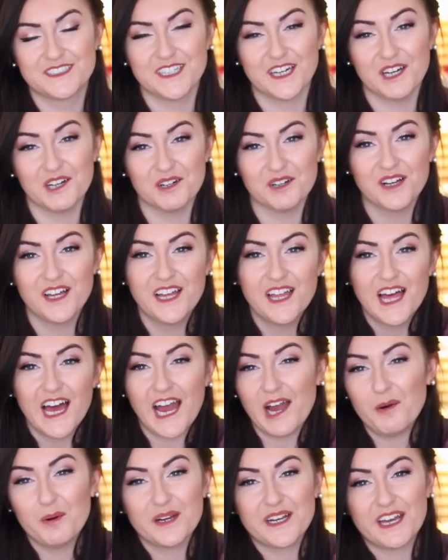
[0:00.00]
so
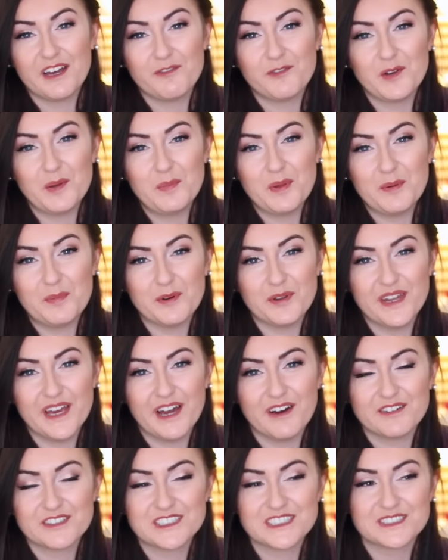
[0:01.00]
I work at Free People
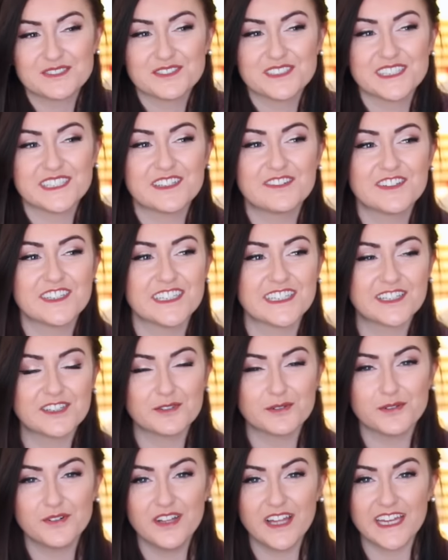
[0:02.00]
now which is really really
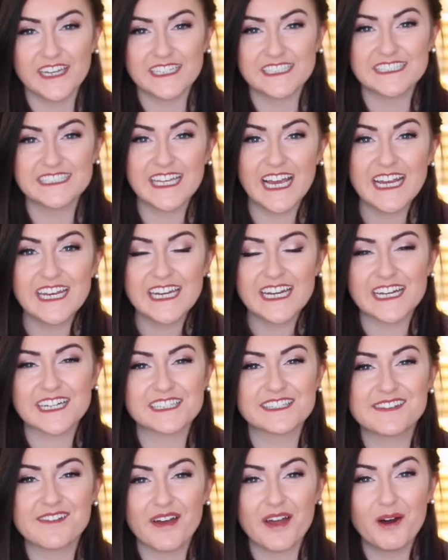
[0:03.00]
cool and
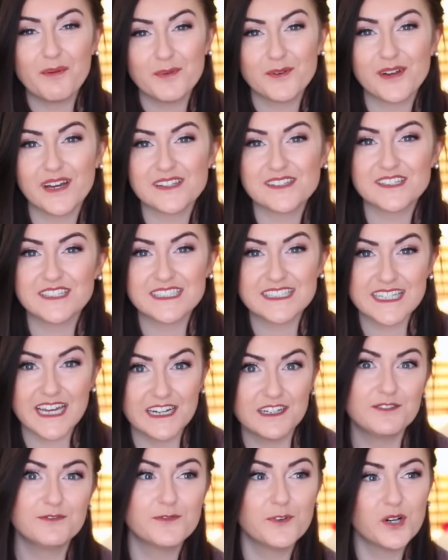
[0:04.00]
exciting so I hope you guys are
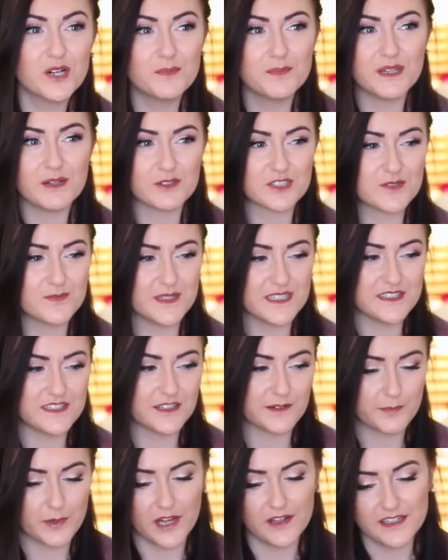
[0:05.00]
excited for me which means
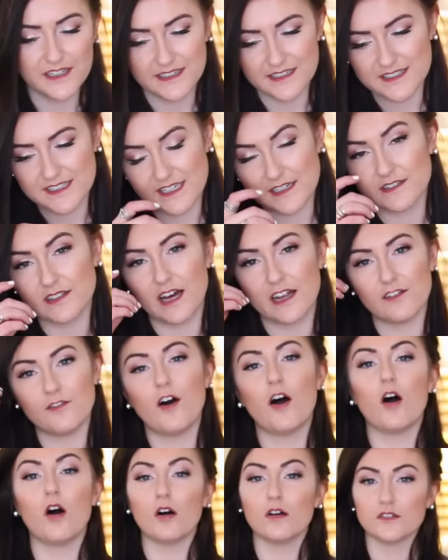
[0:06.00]
you're probably gonna see a lot of
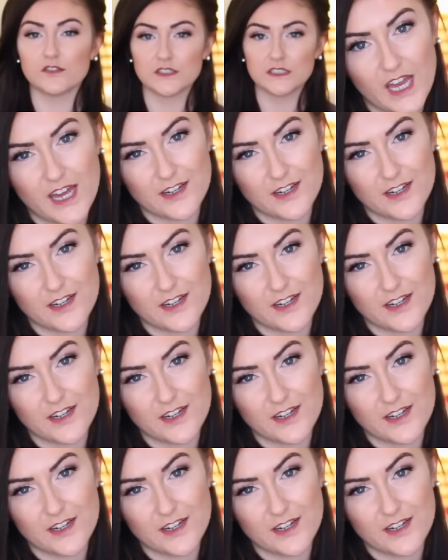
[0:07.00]
hauls.